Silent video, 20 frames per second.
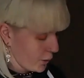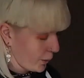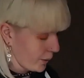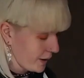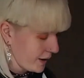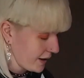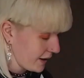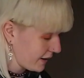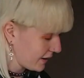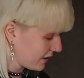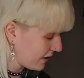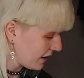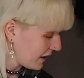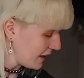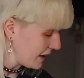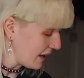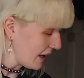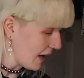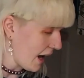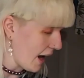with.
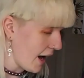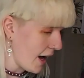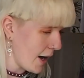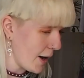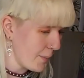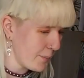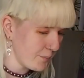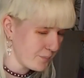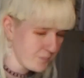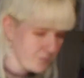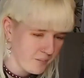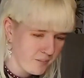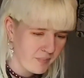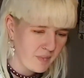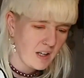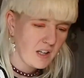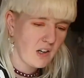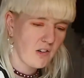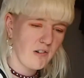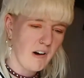
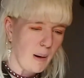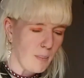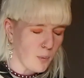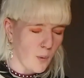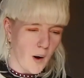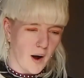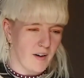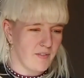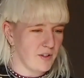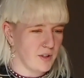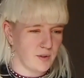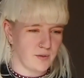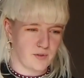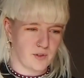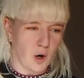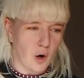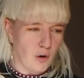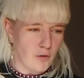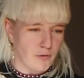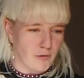Grab whatever you've
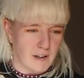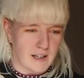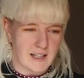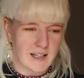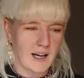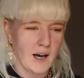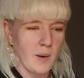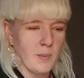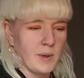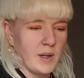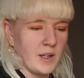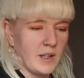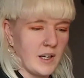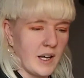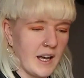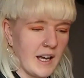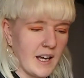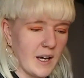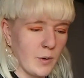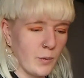got really. I mean,
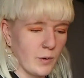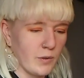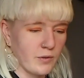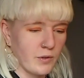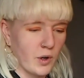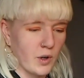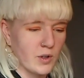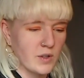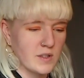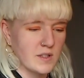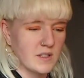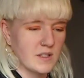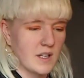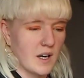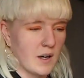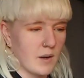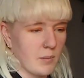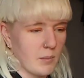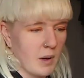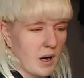here we've got
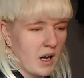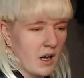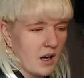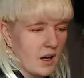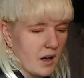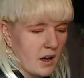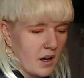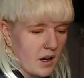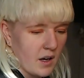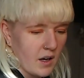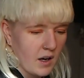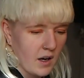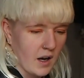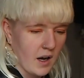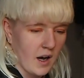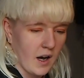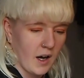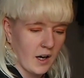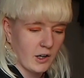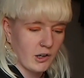some
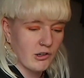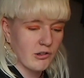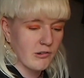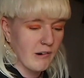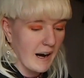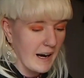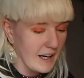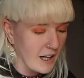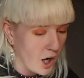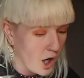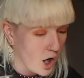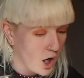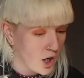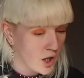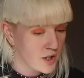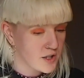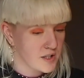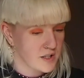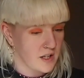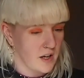
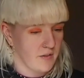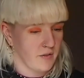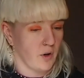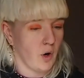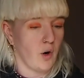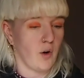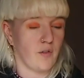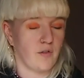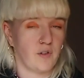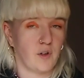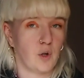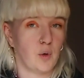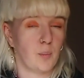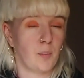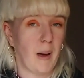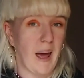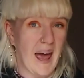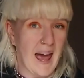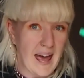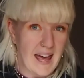crayons, I've got a few
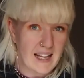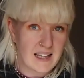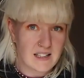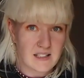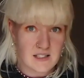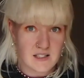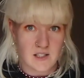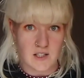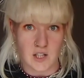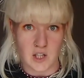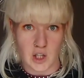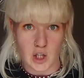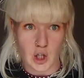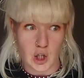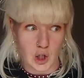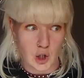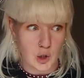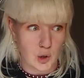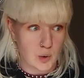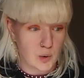pens to
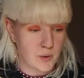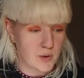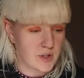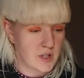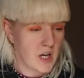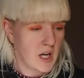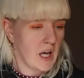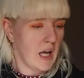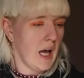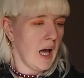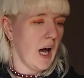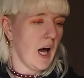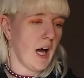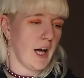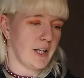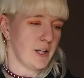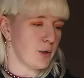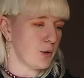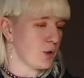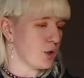use,
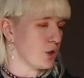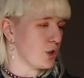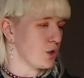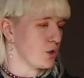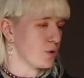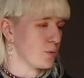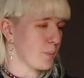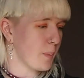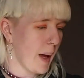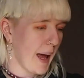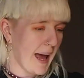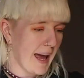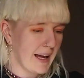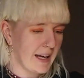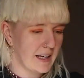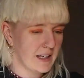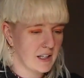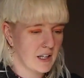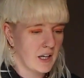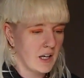you can use paint,